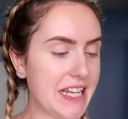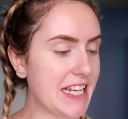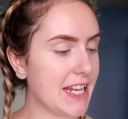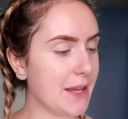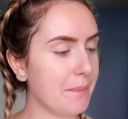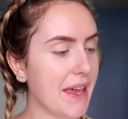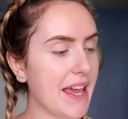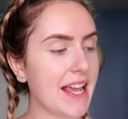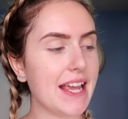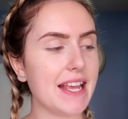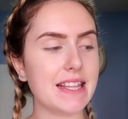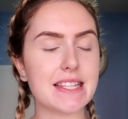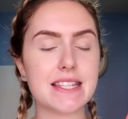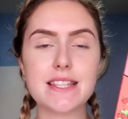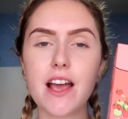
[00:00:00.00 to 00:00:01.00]
kiddie
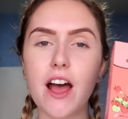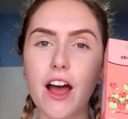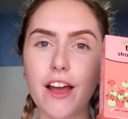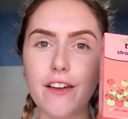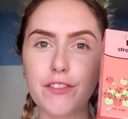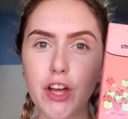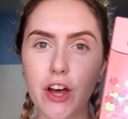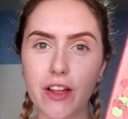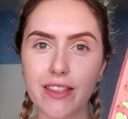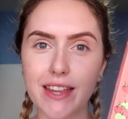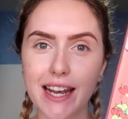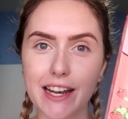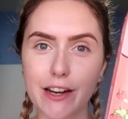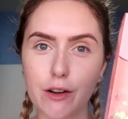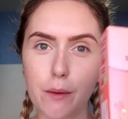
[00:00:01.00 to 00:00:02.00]
beets. I've got the
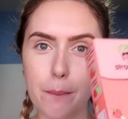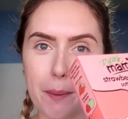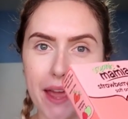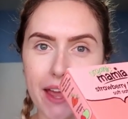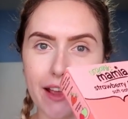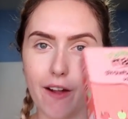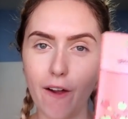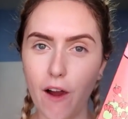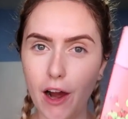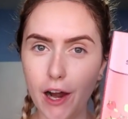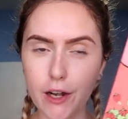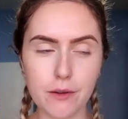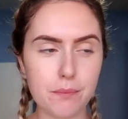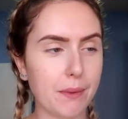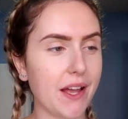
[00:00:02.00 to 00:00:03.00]
little pink
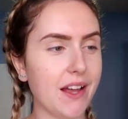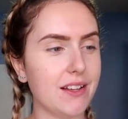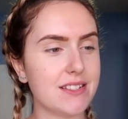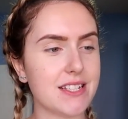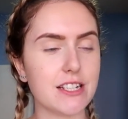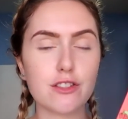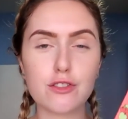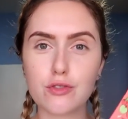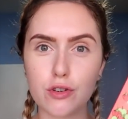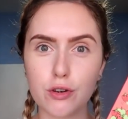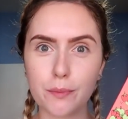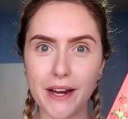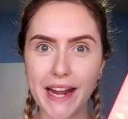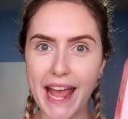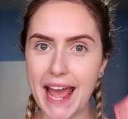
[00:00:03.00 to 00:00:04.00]
oat bars. These are
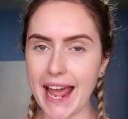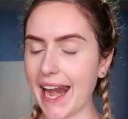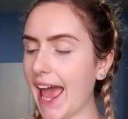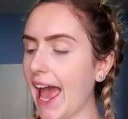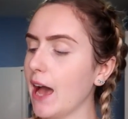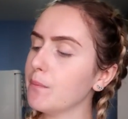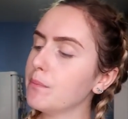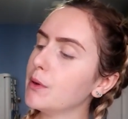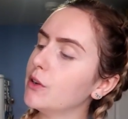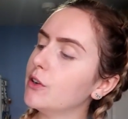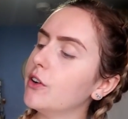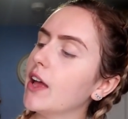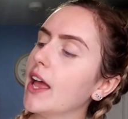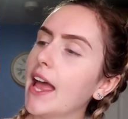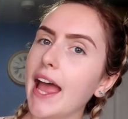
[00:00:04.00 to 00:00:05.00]
strawberry and
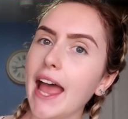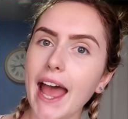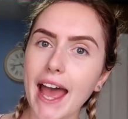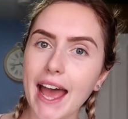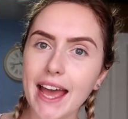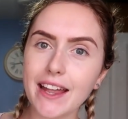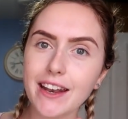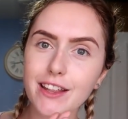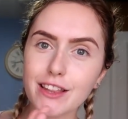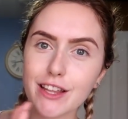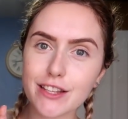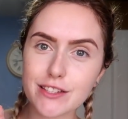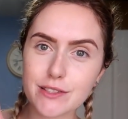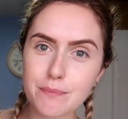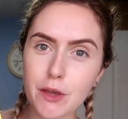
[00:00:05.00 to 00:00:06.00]
apple. And
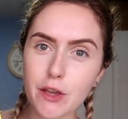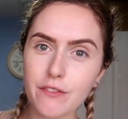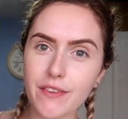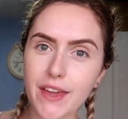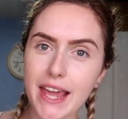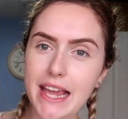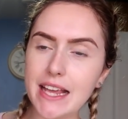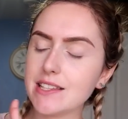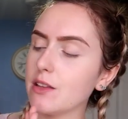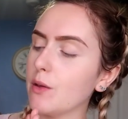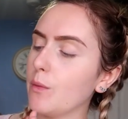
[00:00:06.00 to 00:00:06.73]
the smoothies,